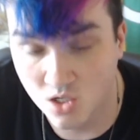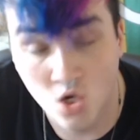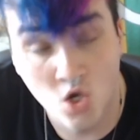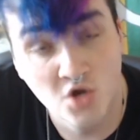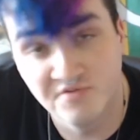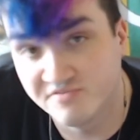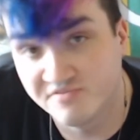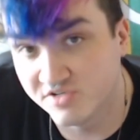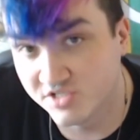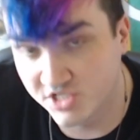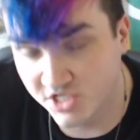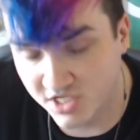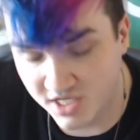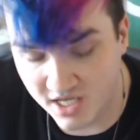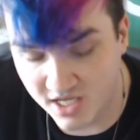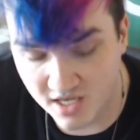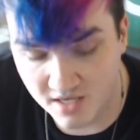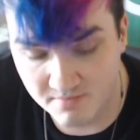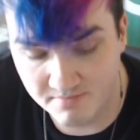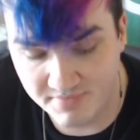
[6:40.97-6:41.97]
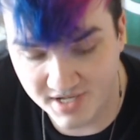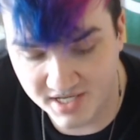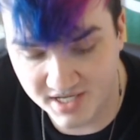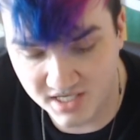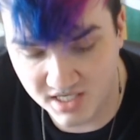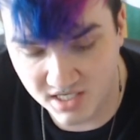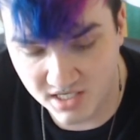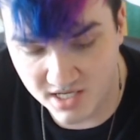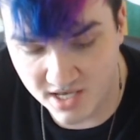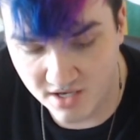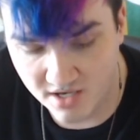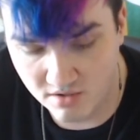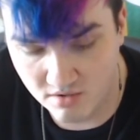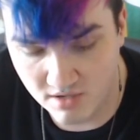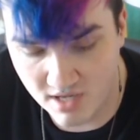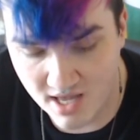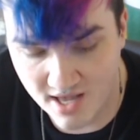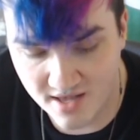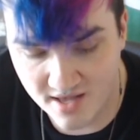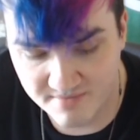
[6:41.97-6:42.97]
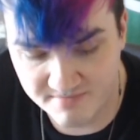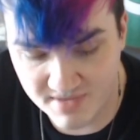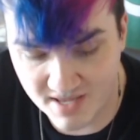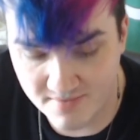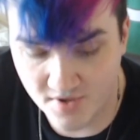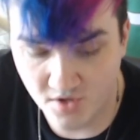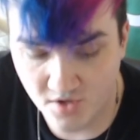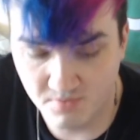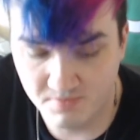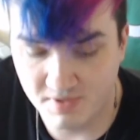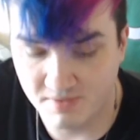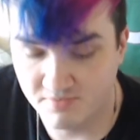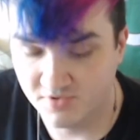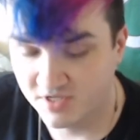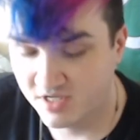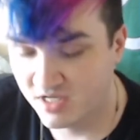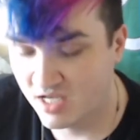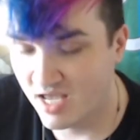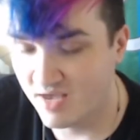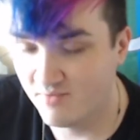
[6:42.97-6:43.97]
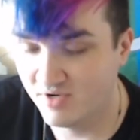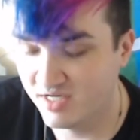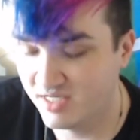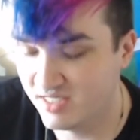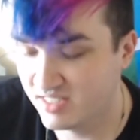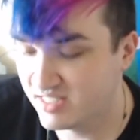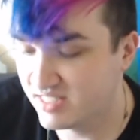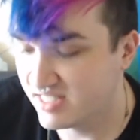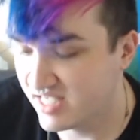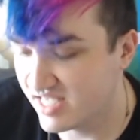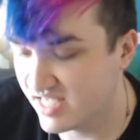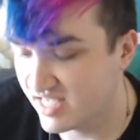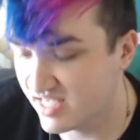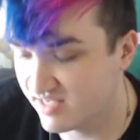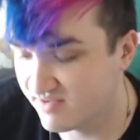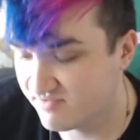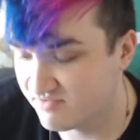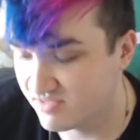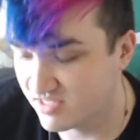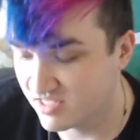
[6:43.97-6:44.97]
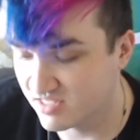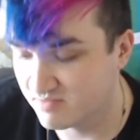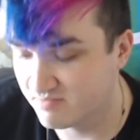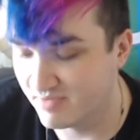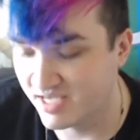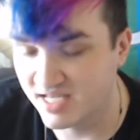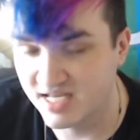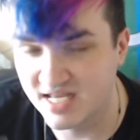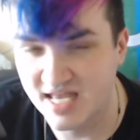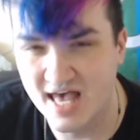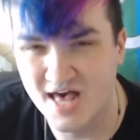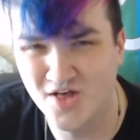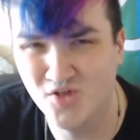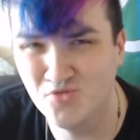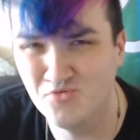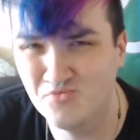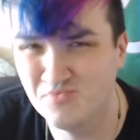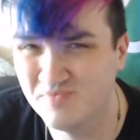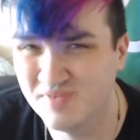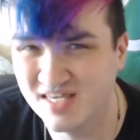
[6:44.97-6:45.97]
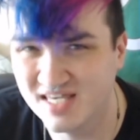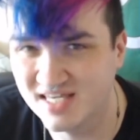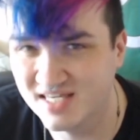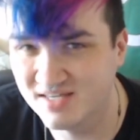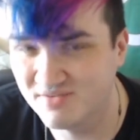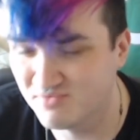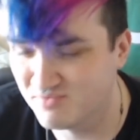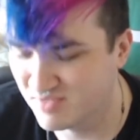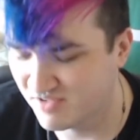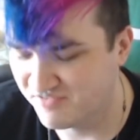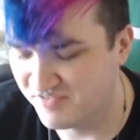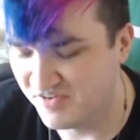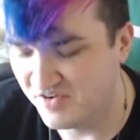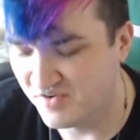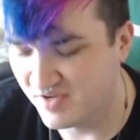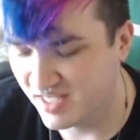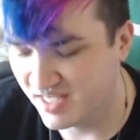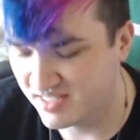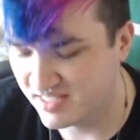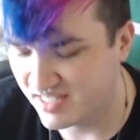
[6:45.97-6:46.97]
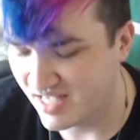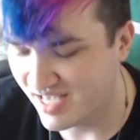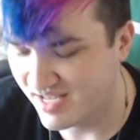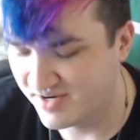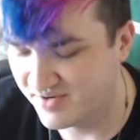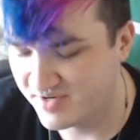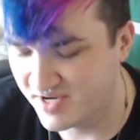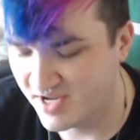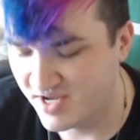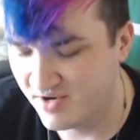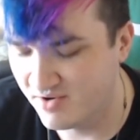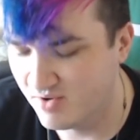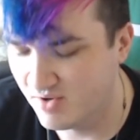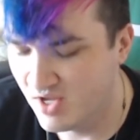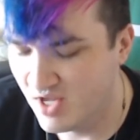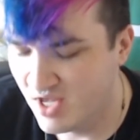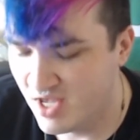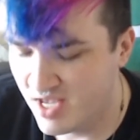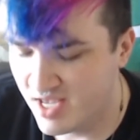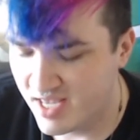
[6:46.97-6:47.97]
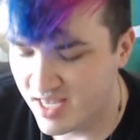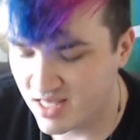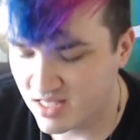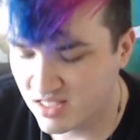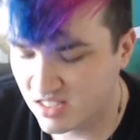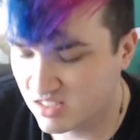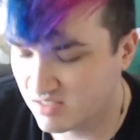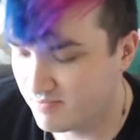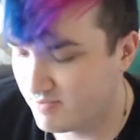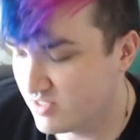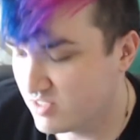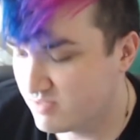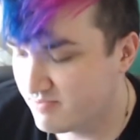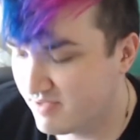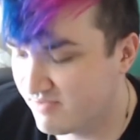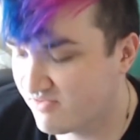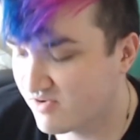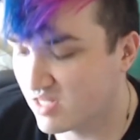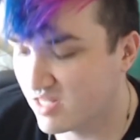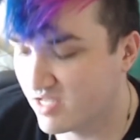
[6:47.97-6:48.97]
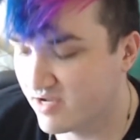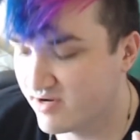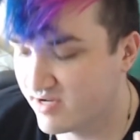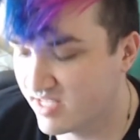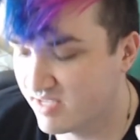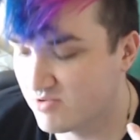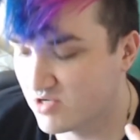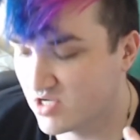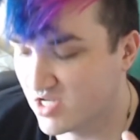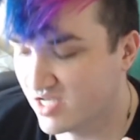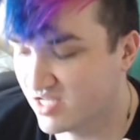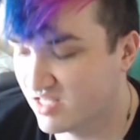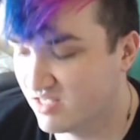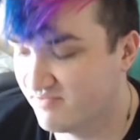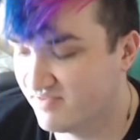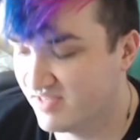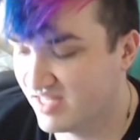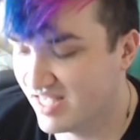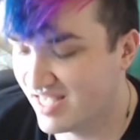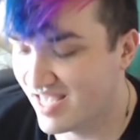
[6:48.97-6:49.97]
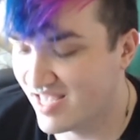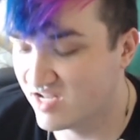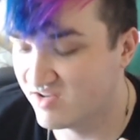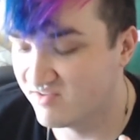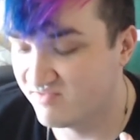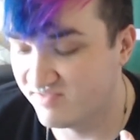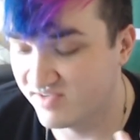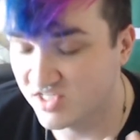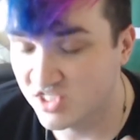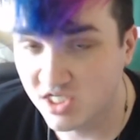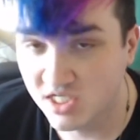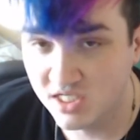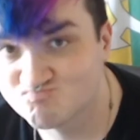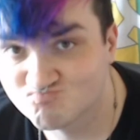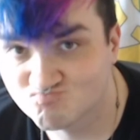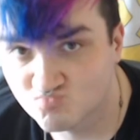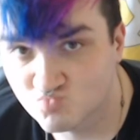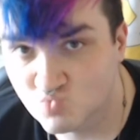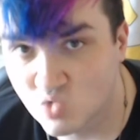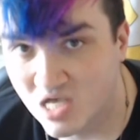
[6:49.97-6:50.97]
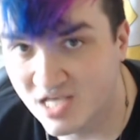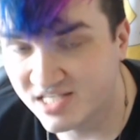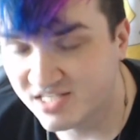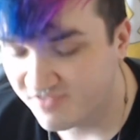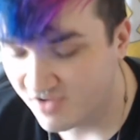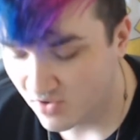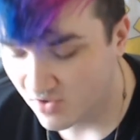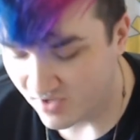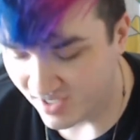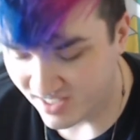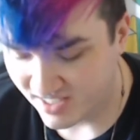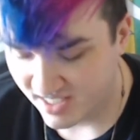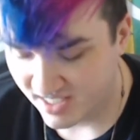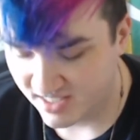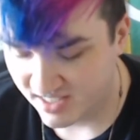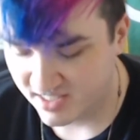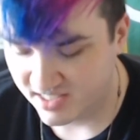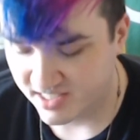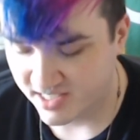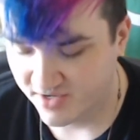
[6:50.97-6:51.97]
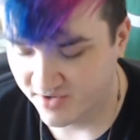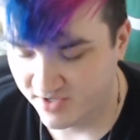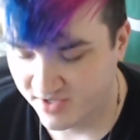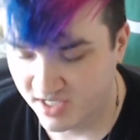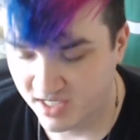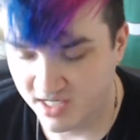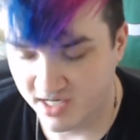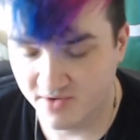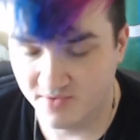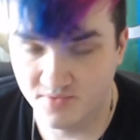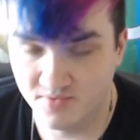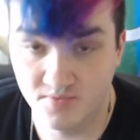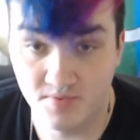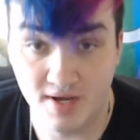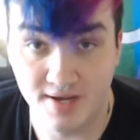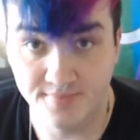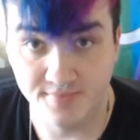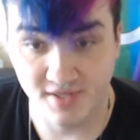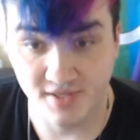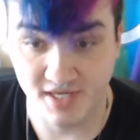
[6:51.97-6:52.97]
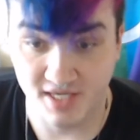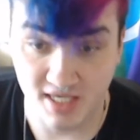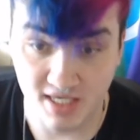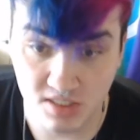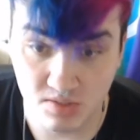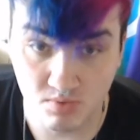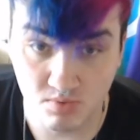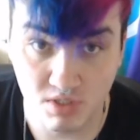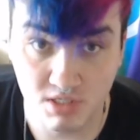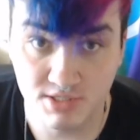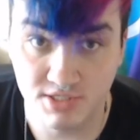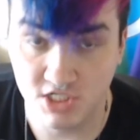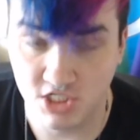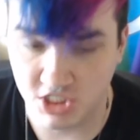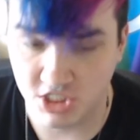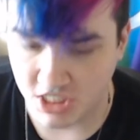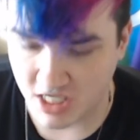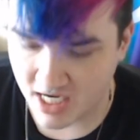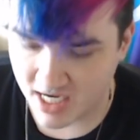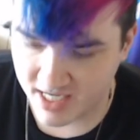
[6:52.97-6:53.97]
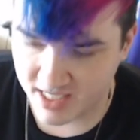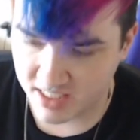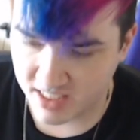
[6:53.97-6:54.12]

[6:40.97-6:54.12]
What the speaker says: Virginia. But you know, I'm hoping, I want to see if this might help me with the focus. I don't know, it's supposed to be for clarity, productivity, and vision. It's focusing, so you know, I'm like, it's worth a shot.